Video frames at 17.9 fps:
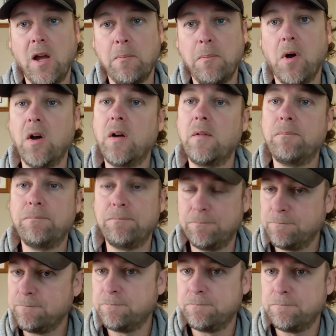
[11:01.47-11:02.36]
But
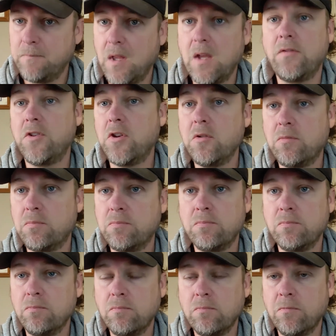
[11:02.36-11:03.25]
if you
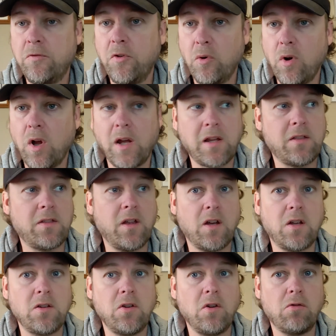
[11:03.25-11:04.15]
feel like
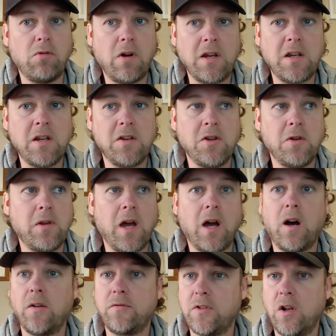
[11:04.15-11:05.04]
that you're ready to do
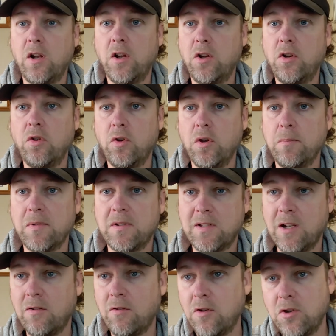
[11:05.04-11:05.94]
that after learning all the
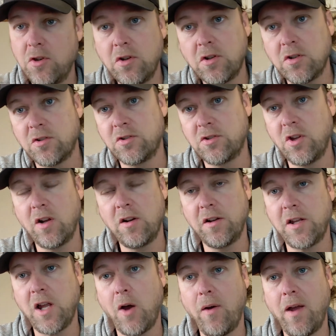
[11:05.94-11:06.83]
material, you could
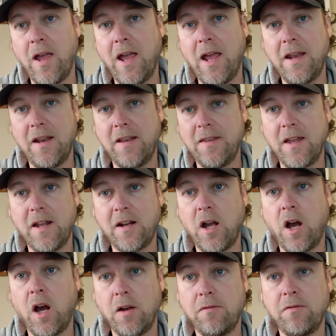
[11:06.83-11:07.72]
certainly go ahead, and
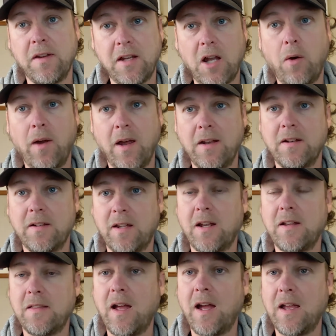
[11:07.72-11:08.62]
then I'd think go ahead and
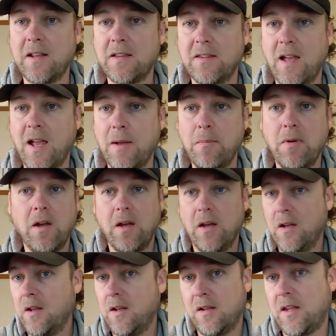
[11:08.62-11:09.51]
take that exam
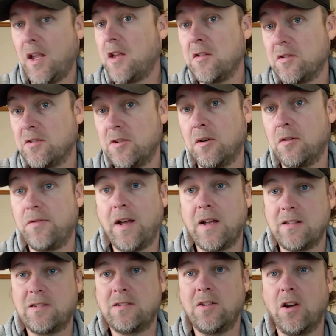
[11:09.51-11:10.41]
and get yourself
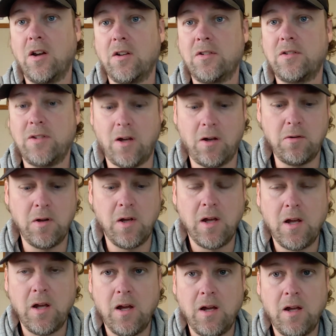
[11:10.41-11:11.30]
that cert. So
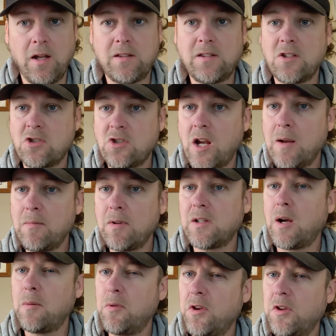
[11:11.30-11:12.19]
it's a shame
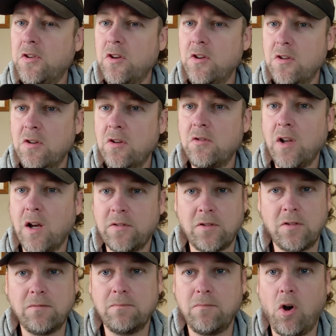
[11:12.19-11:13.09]
that WDU
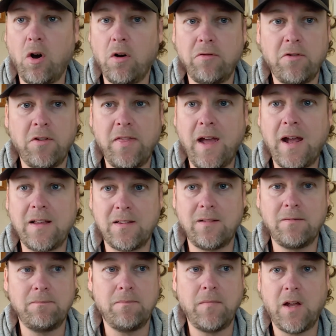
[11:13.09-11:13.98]
doesn't offer
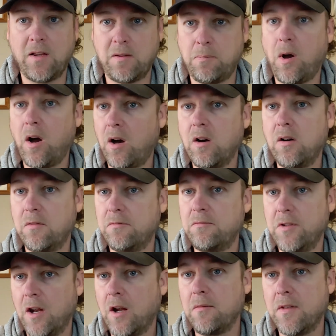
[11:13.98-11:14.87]
that as part of,
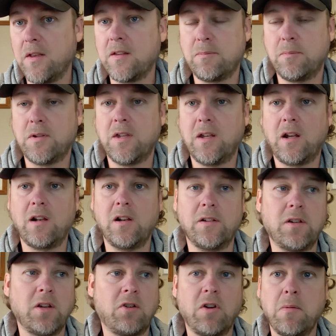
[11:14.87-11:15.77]
you know, this particular
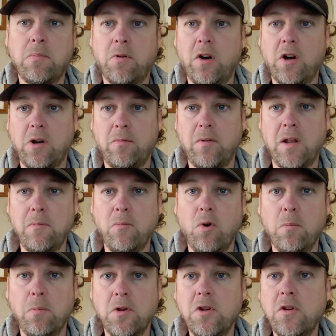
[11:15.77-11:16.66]
degree program
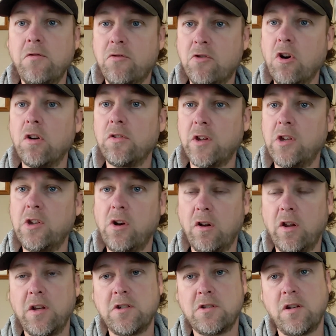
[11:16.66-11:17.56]
anymore, but you've got the
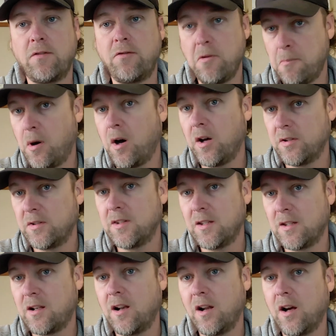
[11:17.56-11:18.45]
knowledge if you pass
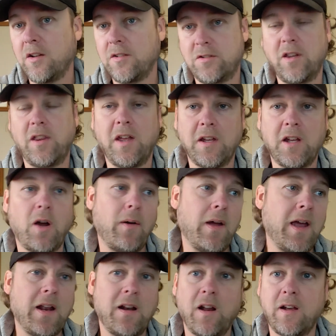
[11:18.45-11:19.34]
this class to then go
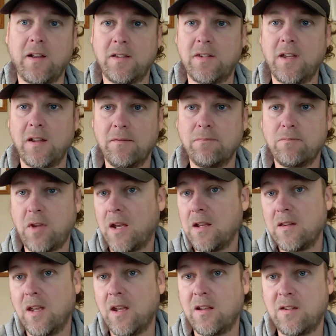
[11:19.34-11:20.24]
ahead, like I said, and
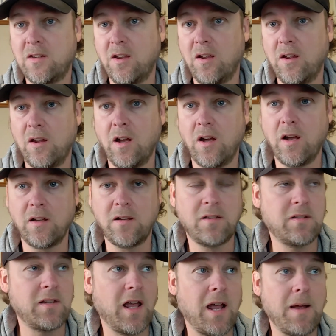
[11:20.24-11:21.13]
take the
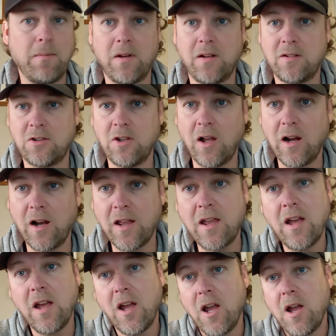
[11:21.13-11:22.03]
exam externally.